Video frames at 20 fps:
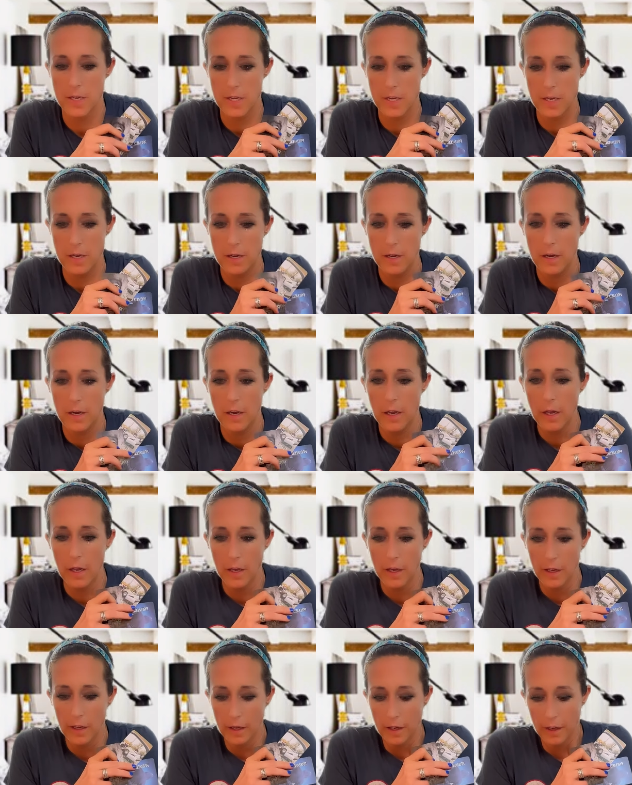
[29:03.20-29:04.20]

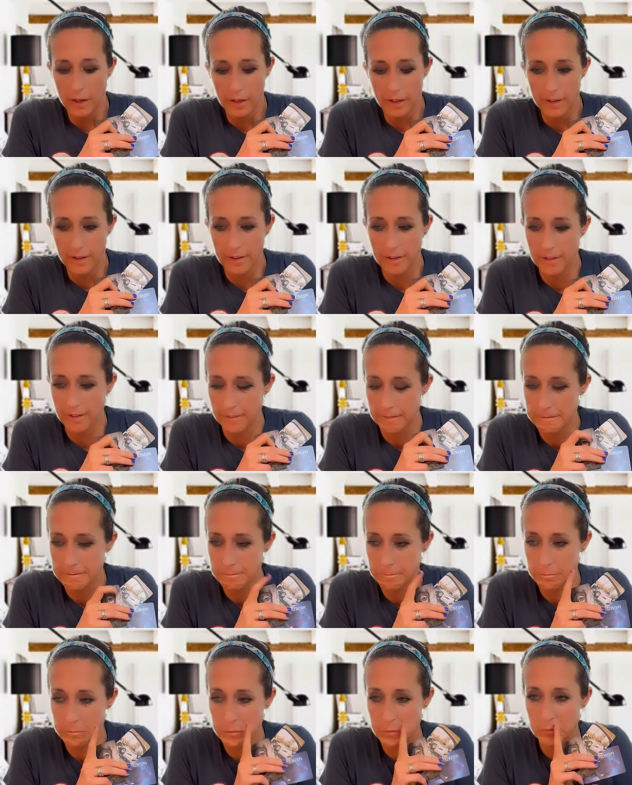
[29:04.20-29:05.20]

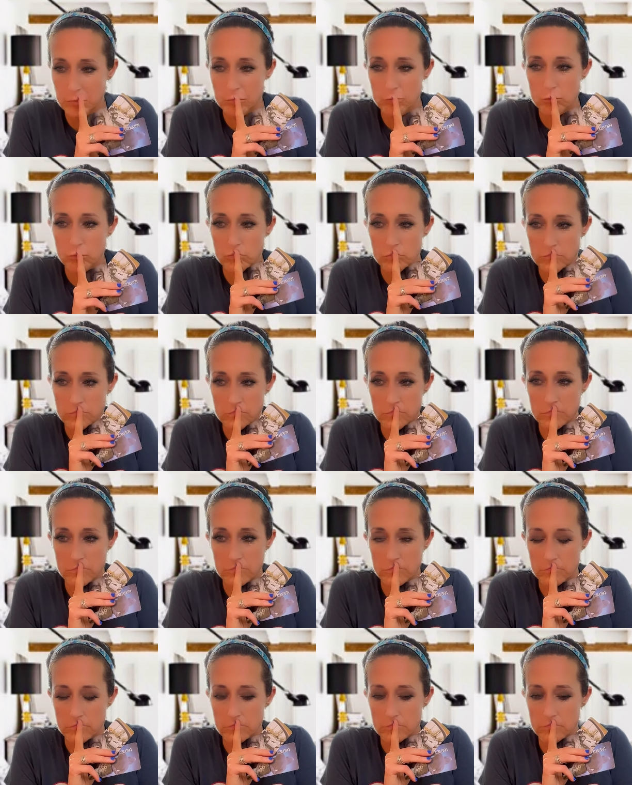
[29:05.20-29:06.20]

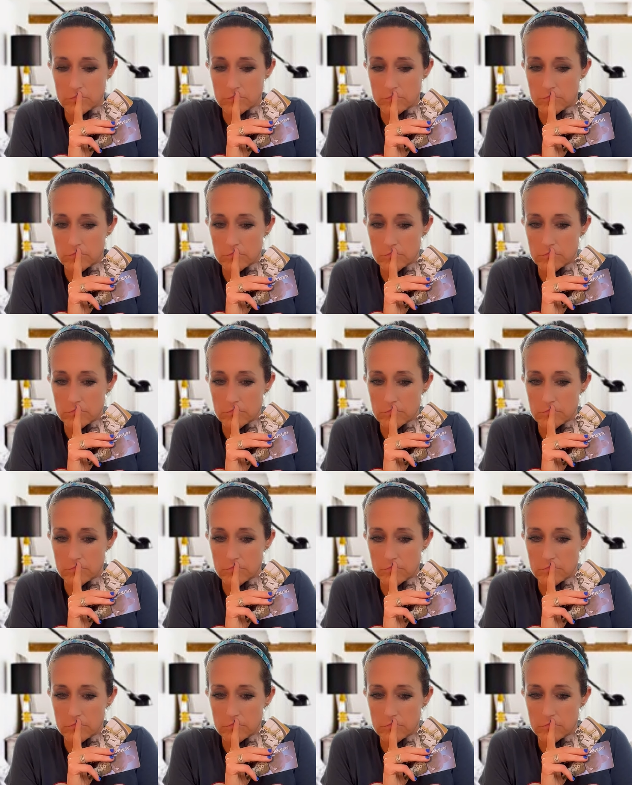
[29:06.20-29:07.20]

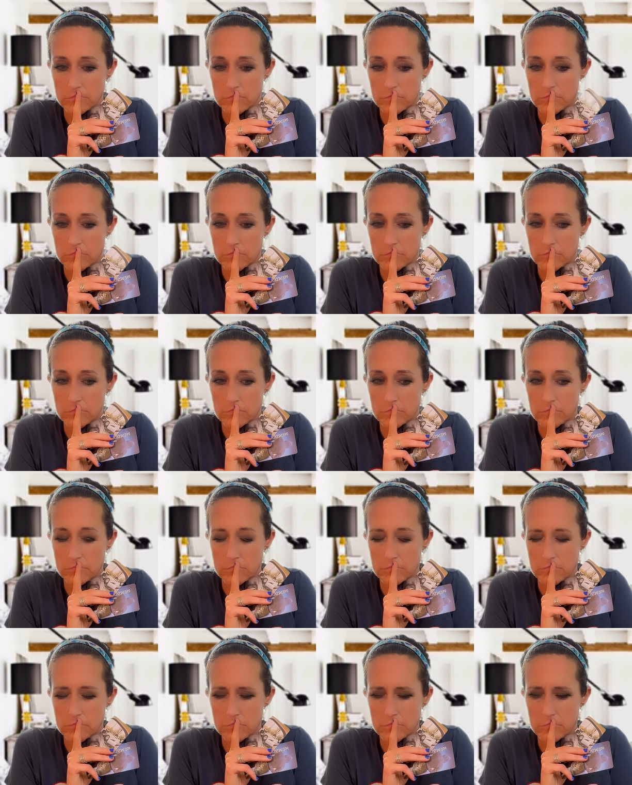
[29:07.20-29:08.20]

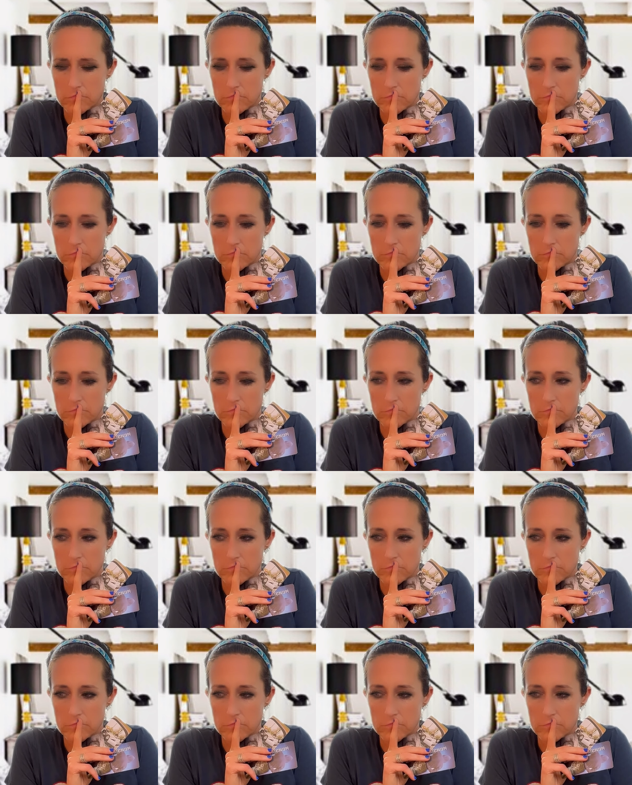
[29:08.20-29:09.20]

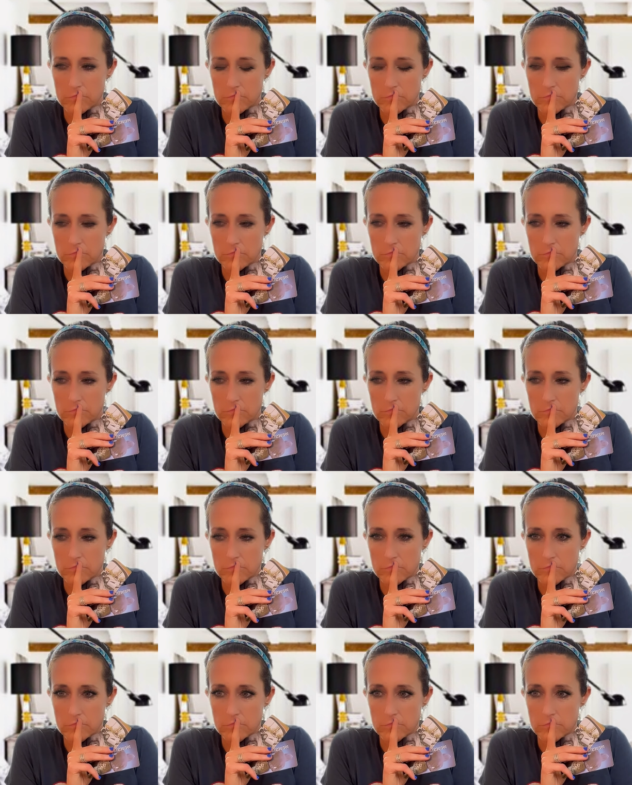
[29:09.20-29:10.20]

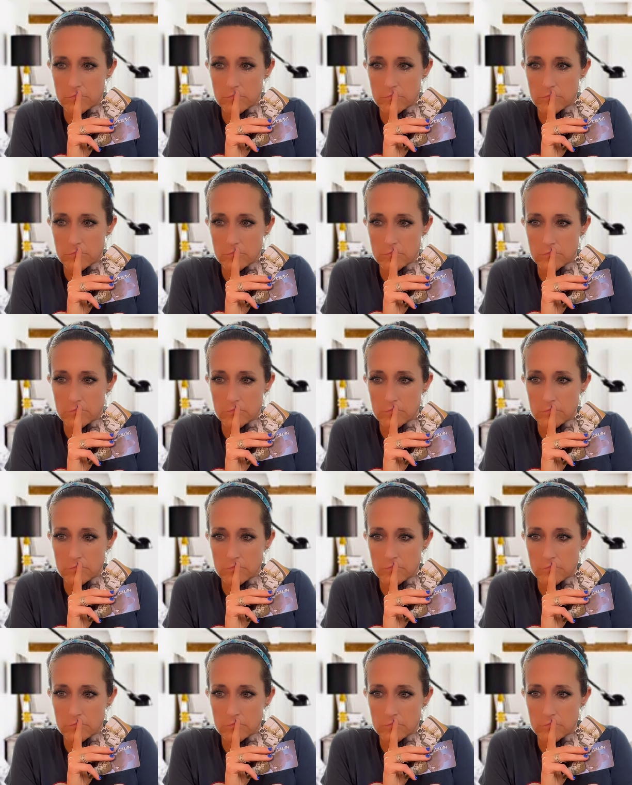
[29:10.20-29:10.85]
[no speech]